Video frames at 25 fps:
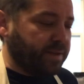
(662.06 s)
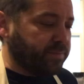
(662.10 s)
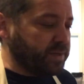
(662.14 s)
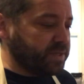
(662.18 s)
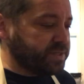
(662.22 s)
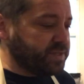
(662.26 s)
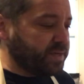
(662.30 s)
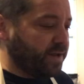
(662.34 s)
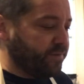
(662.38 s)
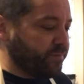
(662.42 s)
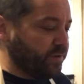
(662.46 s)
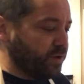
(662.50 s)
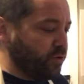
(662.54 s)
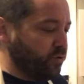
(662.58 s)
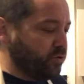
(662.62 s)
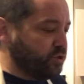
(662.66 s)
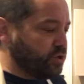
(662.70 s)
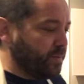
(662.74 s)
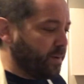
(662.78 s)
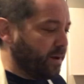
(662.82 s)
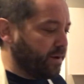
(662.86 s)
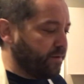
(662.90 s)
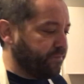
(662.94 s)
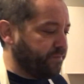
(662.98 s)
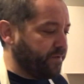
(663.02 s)
doesn't have a huge
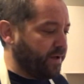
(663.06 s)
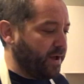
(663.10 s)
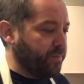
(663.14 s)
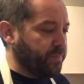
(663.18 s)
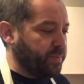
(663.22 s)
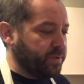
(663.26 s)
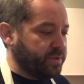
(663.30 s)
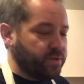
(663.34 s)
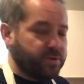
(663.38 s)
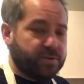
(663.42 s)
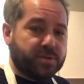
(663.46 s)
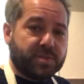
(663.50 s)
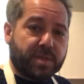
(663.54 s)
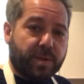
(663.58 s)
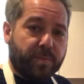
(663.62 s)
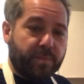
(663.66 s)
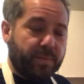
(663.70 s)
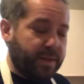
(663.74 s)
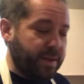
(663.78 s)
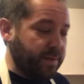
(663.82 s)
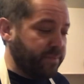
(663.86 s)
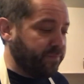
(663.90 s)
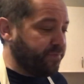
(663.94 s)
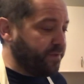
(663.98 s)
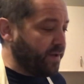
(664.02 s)
amount of fat, but there's some
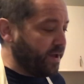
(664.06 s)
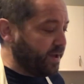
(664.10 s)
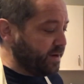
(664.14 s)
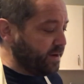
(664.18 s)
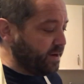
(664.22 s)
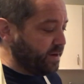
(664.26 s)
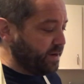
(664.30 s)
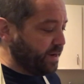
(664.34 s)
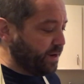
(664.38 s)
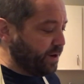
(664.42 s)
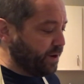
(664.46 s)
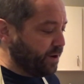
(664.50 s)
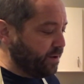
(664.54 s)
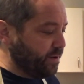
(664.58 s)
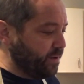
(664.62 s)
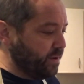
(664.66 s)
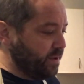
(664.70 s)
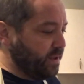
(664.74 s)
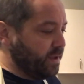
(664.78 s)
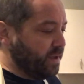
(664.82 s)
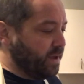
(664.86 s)
lamb fat in here.